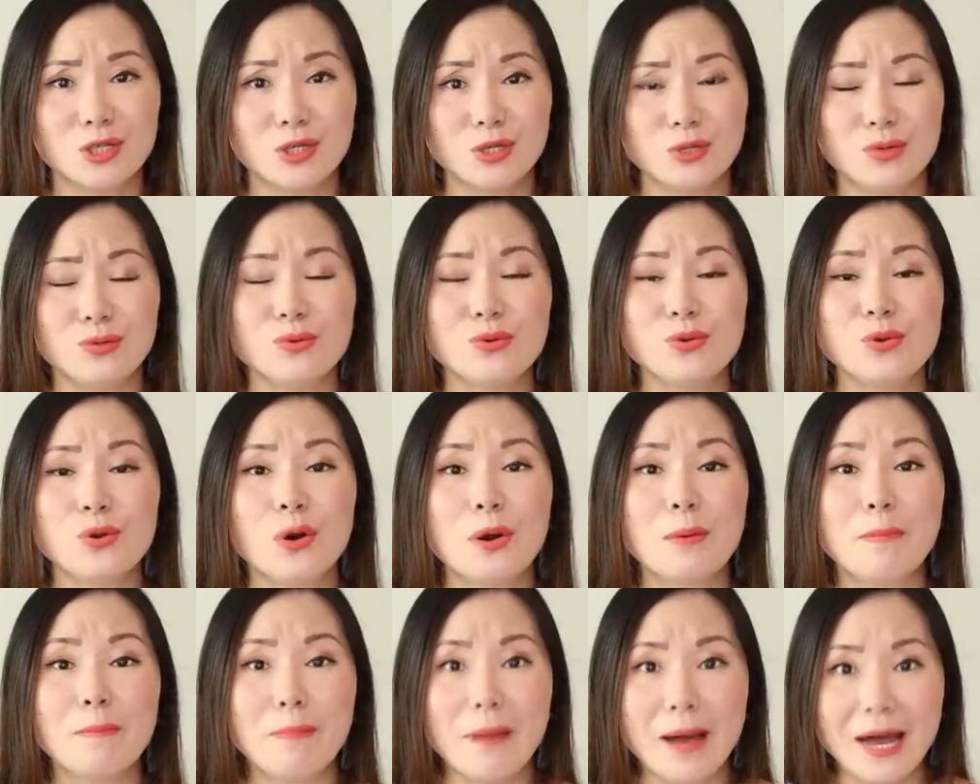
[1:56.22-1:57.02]
to
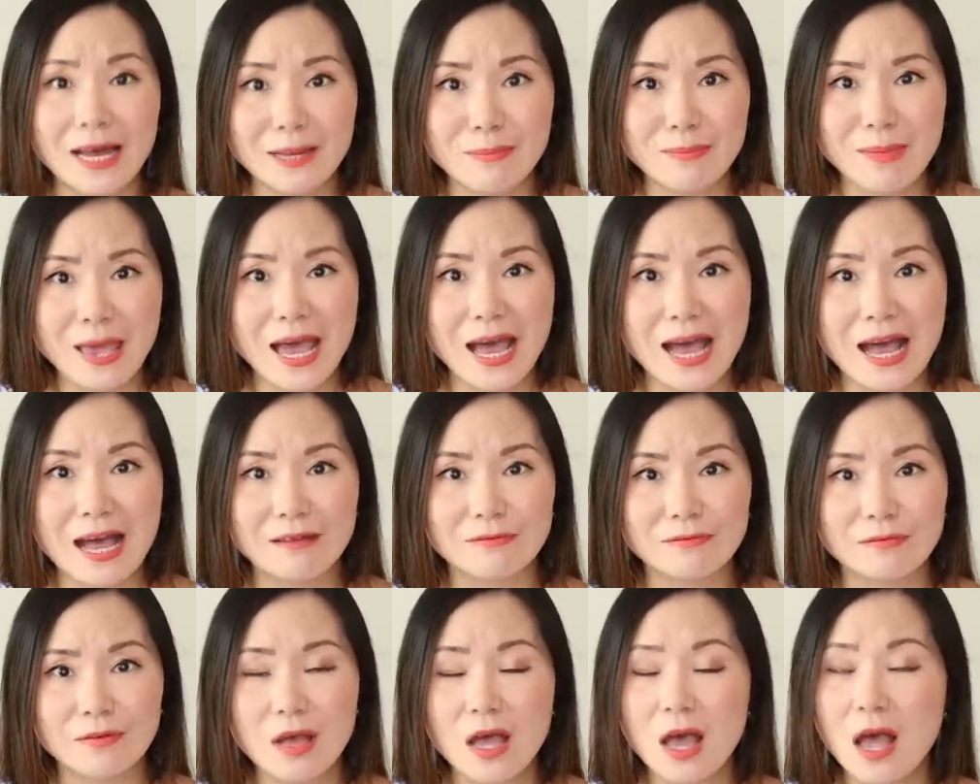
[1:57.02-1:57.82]
your bottom
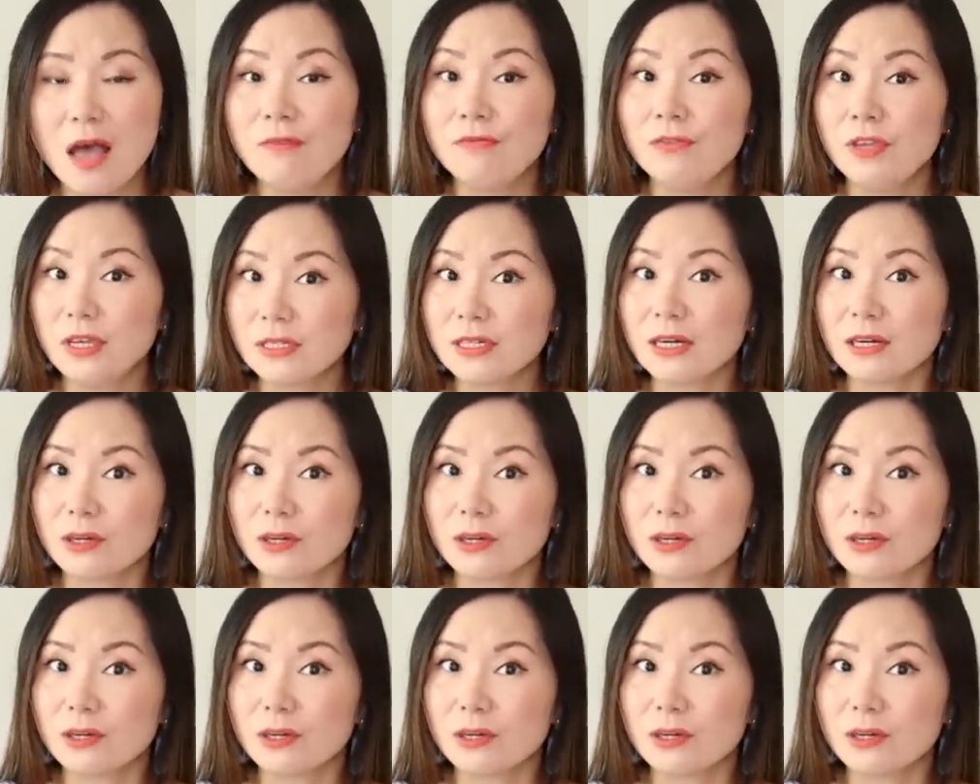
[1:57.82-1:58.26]
half. These